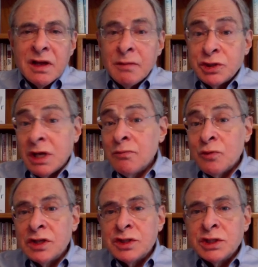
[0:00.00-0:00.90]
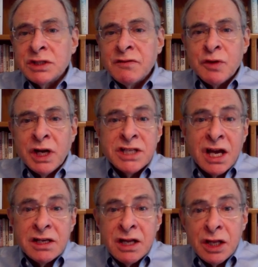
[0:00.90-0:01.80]
Some religions have tried
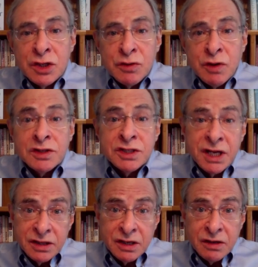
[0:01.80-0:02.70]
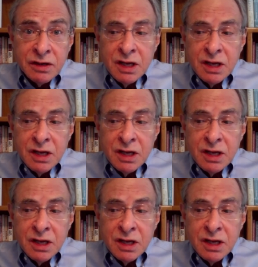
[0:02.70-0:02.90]
psychedelic drugs to get there.